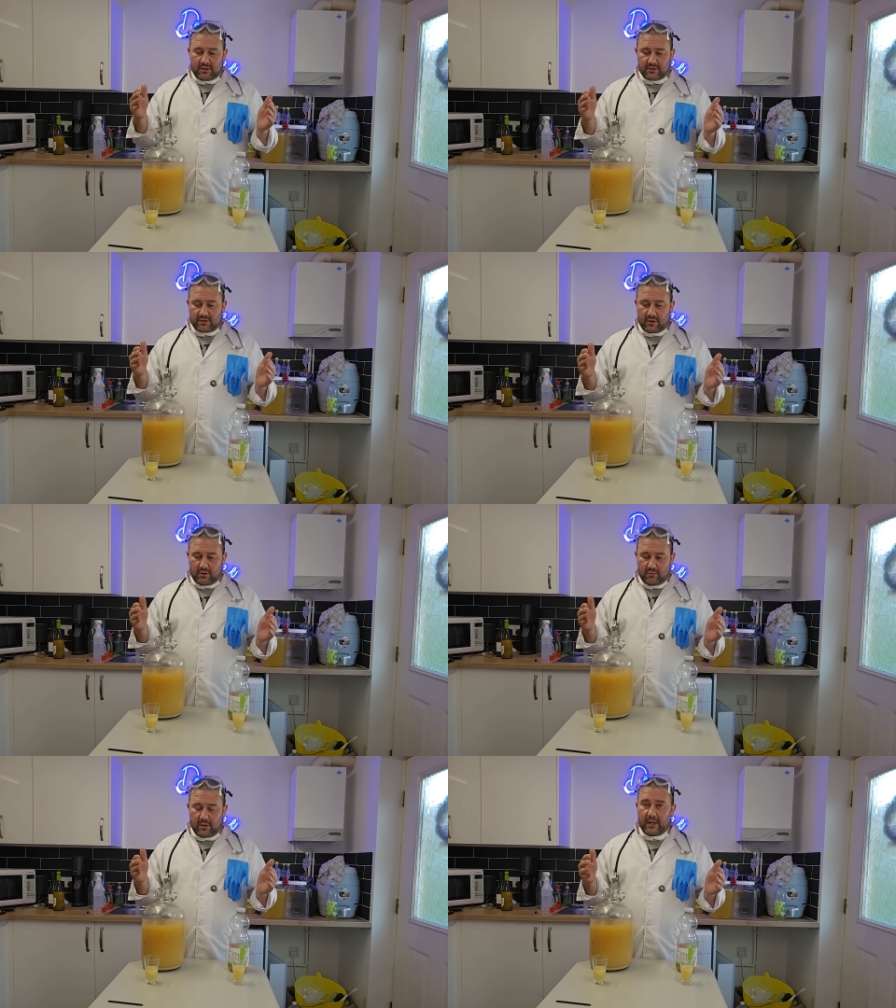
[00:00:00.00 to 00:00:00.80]

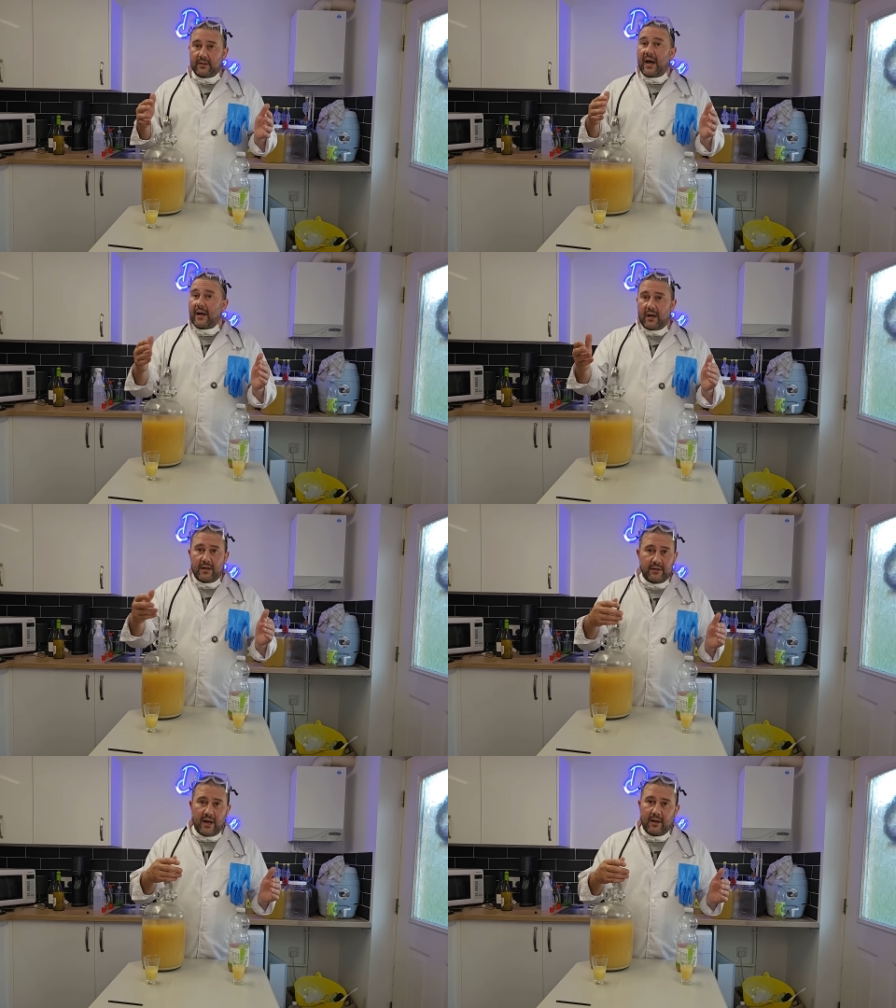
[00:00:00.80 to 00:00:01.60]
So, and
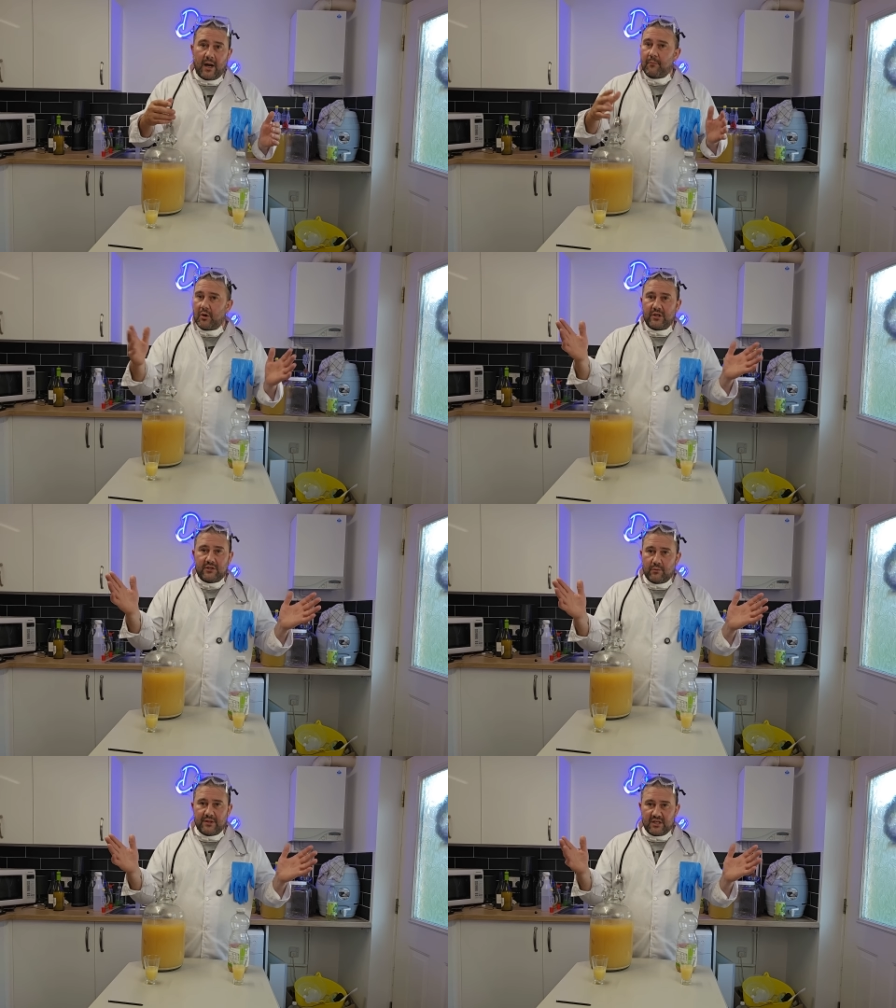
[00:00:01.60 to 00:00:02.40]
I'm only
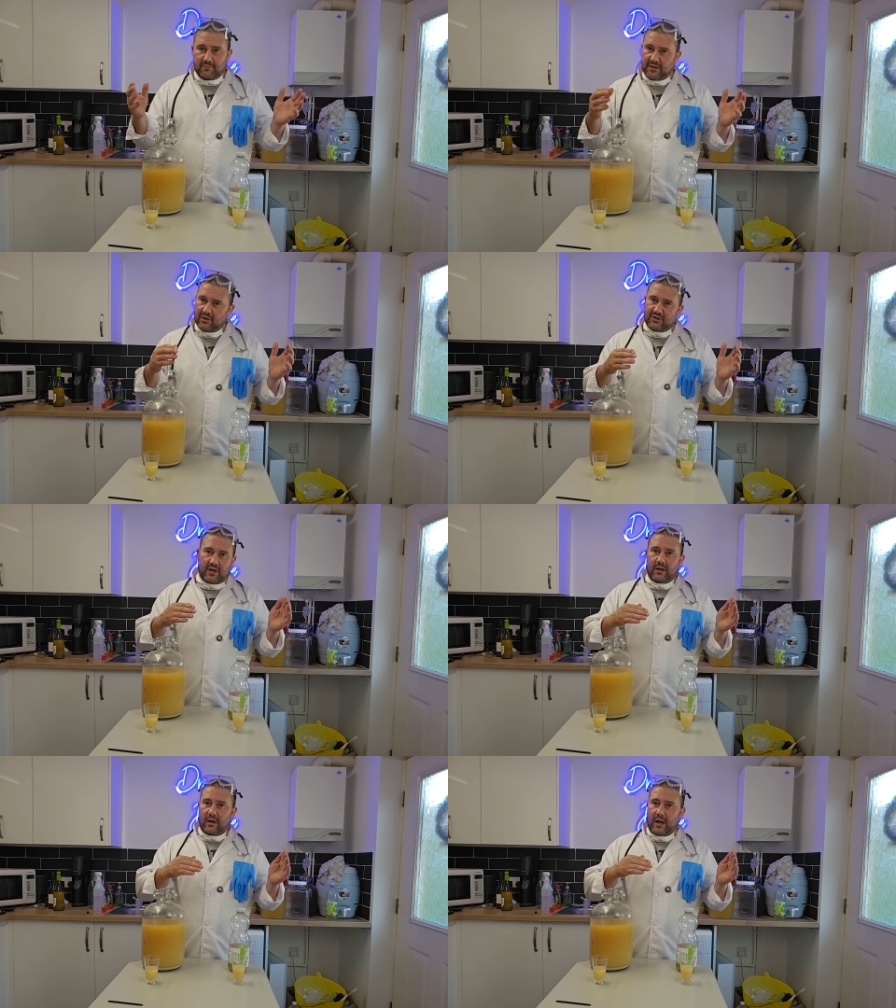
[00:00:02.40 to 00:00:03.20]
doing this because
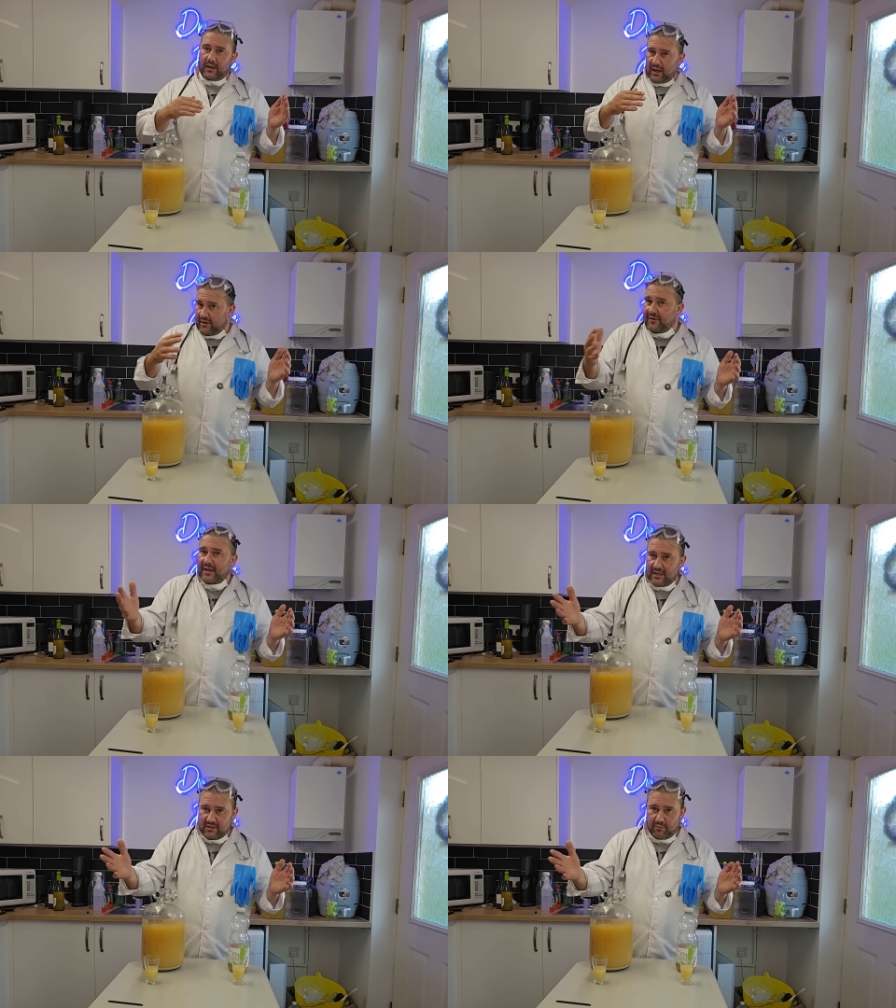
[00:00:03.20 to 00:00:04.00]
I
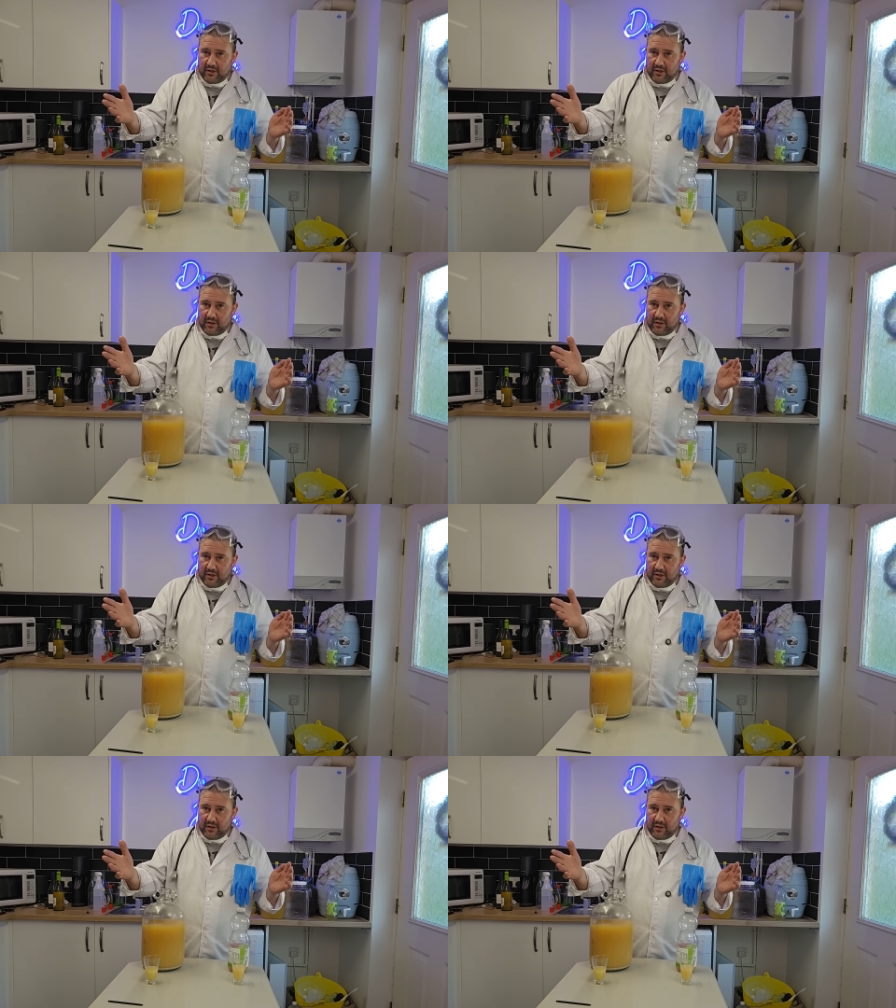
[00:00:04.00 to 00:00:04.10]
think he's